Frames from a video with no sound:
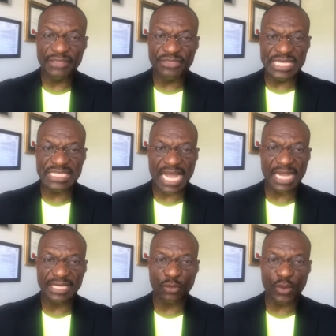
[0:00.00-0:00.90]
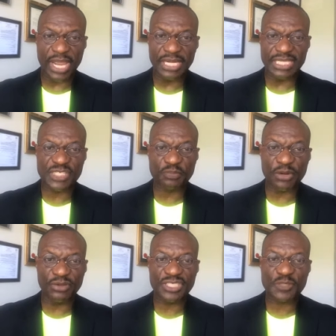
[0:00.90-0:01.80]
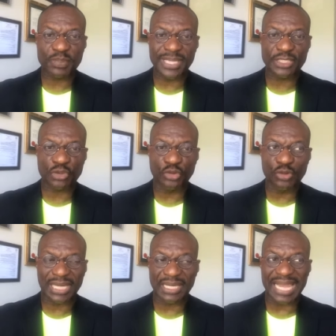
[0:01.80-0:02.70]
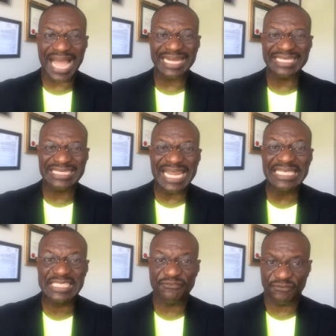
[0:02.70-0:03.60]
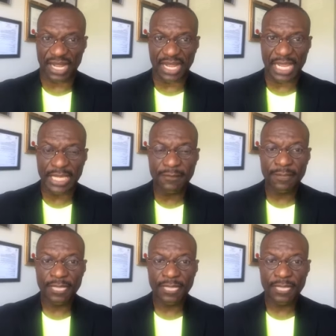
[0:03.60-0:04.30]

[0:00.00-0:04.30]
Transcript: These are the way the Spirit speaks. So you can identify,